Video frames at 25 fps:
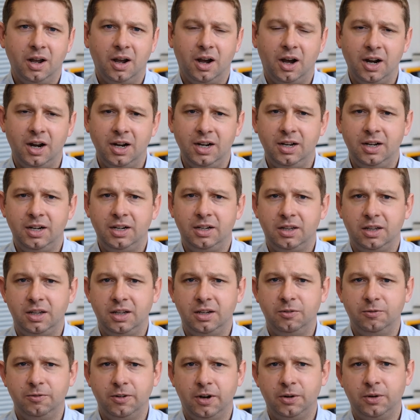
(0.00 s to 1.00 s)
I lead
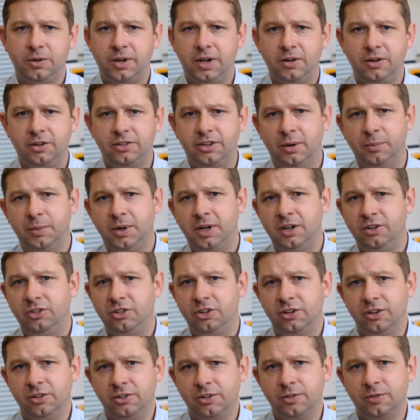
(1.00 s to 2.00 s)
the final year
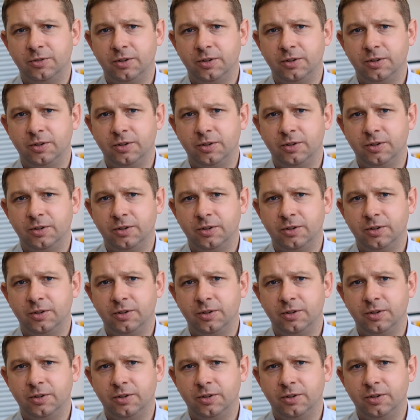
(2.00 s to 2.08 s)
examinations